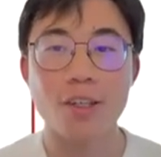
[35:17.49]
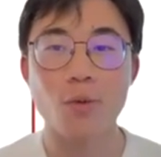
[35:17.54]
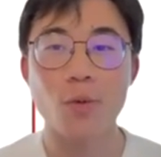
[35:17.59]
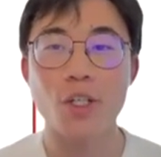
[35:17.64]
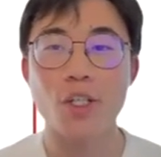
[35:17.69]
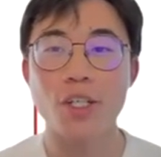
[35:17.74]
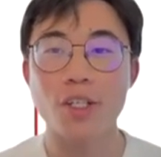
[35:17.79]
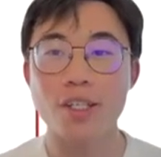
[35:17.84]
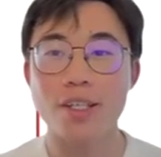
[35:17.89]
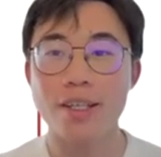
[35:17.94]

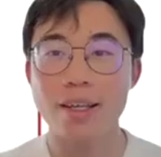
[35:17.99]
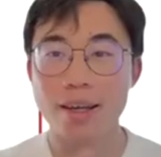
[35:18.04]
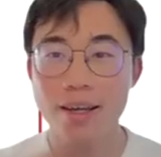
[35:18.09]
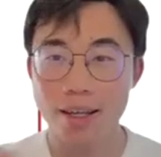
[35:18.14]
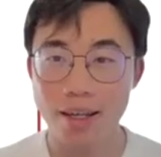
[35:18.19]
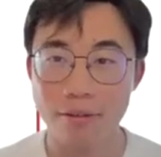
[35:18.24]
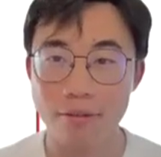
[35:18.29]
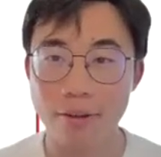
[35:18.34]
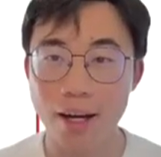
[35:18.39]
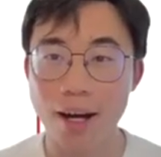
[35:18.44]
which is
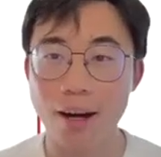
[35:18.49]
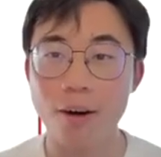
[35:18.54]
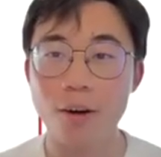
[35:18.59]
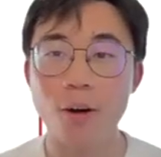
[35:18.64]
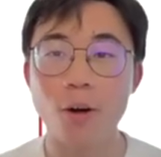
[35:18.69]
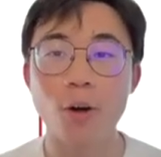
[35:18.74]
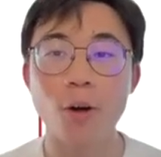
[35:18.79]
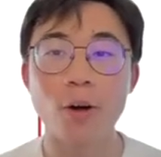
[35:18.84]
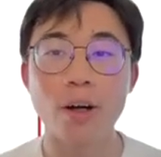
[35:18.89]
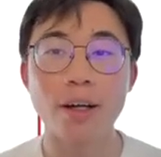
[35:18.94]
eval
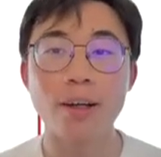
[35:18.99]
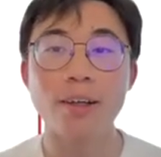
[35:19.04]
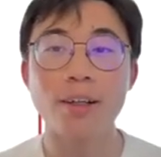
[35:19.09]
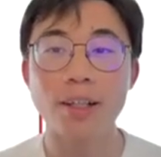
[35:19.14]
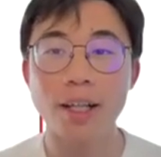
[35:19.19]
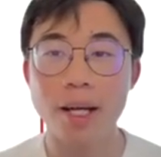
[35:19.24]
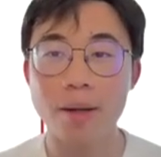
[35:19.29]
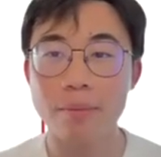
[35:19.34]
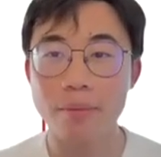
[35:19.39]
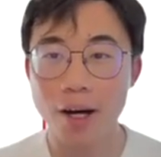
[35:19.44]
or
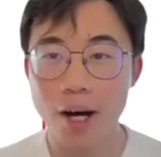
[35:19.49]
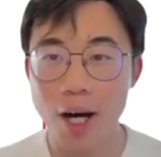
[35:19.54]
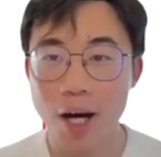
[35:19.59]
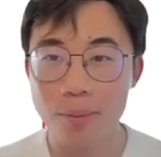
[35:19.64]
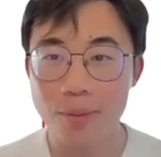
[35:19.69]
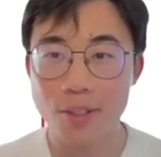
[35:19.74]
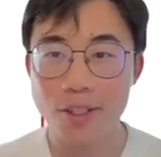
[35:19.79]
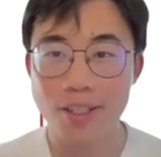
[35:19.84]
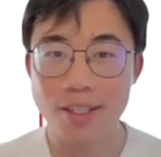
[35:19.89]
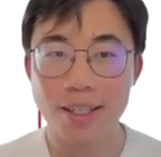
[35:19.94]
LLM
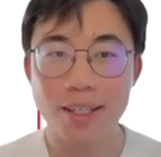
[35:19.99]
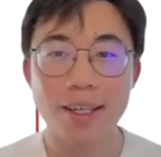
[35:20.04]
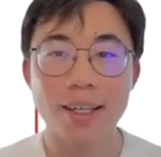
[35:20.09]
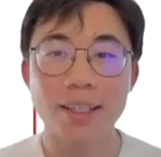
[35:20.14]
ops.